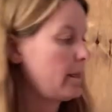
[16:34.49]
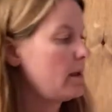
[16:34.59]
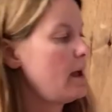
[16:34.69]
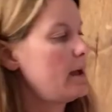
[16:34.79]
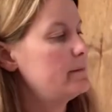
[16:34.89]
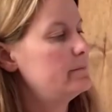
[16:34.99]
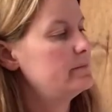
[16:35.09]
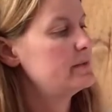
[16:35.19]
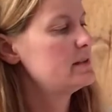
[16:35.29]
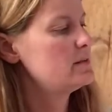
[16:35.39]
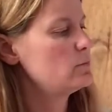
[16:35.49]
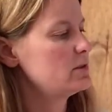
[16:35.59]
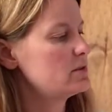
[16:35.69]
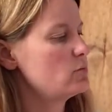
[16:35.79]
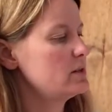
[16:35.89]
Okay, this one
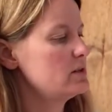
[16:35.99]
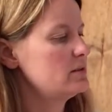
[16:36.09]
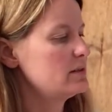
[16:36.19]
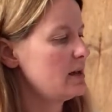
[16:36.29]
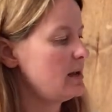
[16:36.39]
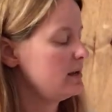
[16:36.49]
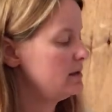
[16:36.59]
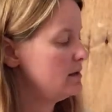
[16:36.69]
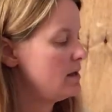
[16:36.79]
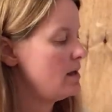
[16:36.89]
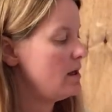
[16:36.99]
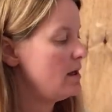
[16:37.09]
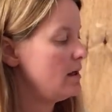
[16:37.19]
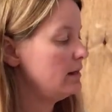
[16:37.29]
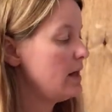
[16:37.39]
is going to say
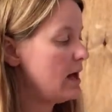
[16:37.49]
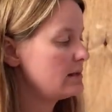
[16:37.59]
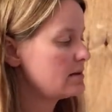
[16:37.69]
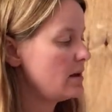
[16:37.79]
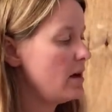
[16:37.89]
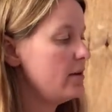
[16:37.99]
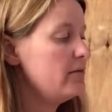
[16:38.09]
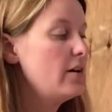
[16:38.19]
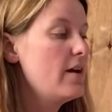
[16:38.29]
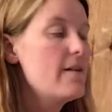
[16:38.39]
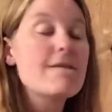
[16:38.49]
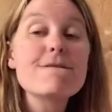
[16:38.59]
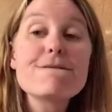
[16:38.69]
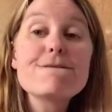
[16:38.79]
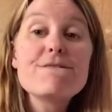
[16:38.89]
lots of
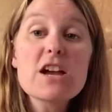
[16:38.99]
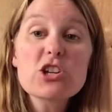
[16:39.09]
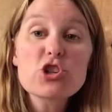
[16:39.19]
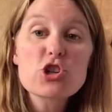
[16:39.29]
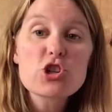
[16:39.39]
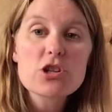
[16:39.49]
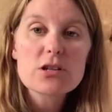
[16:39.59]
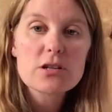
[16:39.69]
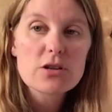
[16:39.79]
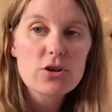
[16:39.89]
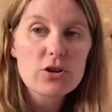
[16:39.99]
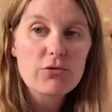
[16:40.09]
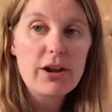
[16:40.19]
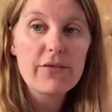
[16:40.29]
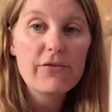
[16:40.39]
fish. You're going to
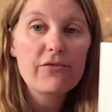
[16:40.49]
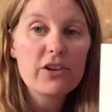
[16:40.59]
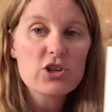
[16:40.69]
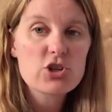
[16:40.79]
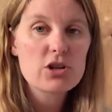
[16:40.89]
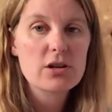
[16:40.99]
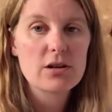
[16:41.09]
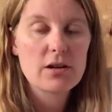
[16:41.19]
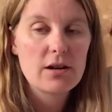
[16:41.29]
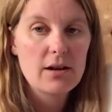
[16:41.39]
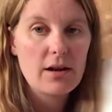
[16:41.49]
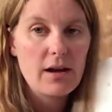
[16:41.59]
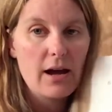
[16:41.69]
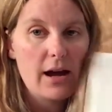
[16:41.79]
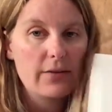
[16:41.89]
write fish
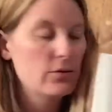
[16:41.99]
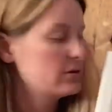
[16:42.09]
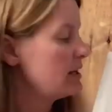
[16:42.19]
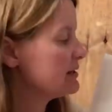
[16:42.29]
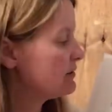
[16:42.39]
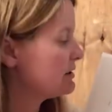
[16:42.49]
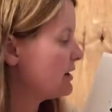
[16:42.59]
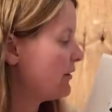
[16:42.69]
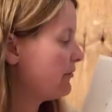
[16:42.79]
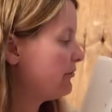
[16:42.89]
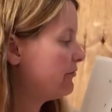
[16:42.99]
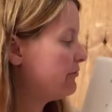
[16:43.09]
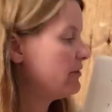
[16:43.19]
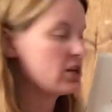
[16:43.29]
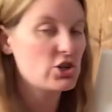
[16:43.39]
on those lines right there.
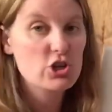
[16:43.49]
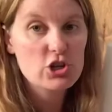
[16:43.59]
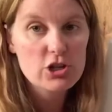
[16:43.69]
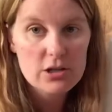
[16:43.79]
Fish.